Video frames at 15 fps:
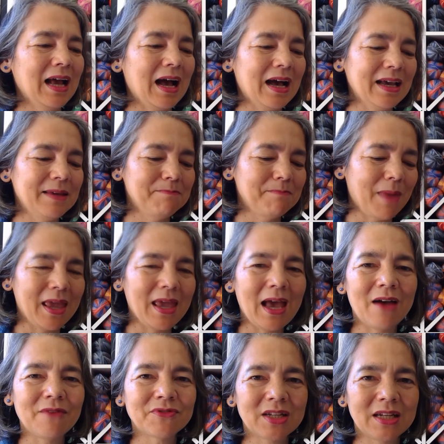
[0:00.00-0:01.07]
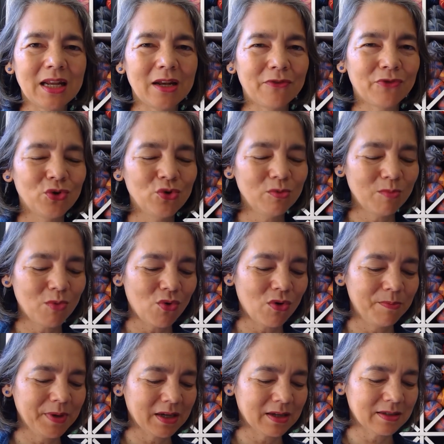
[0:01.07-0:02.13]
I may have to knit a few more
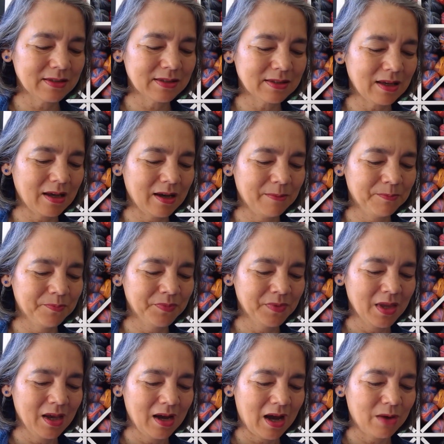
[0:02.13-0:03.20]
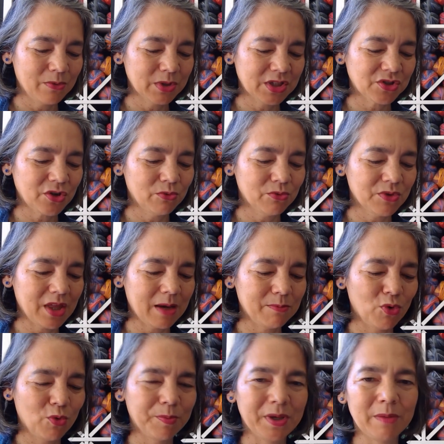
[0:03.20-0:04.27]
because I was told that
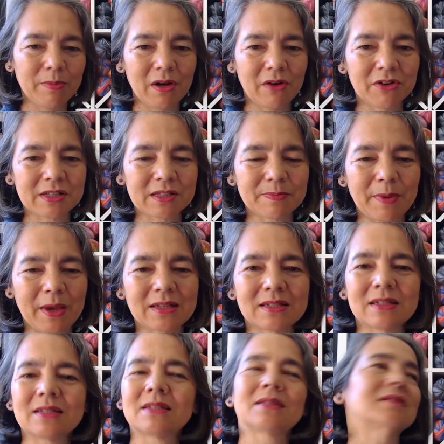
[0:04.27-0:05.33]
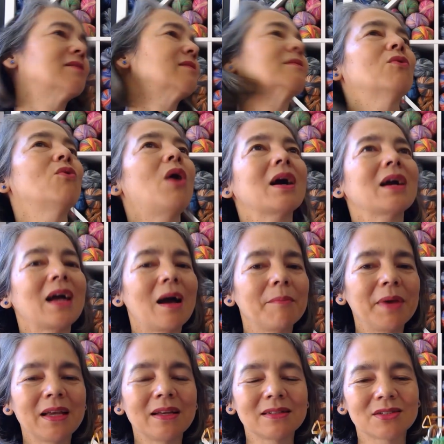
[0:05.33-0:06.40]
more people are expected or are
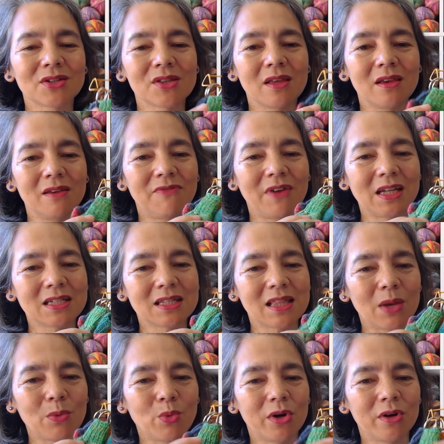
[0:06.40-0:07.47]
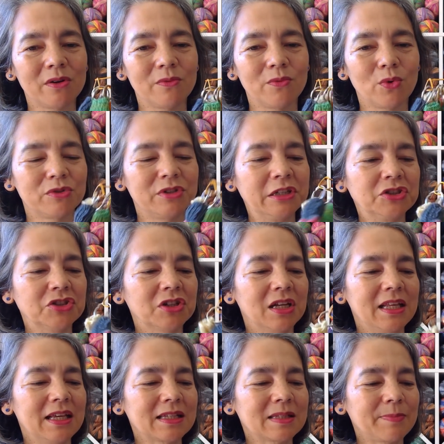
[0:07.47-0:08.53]
coming to the event than were
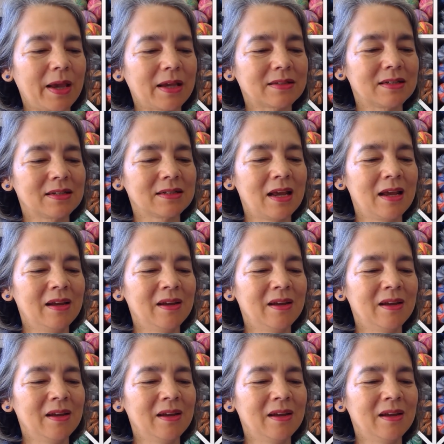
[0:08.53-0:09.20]
originally expected,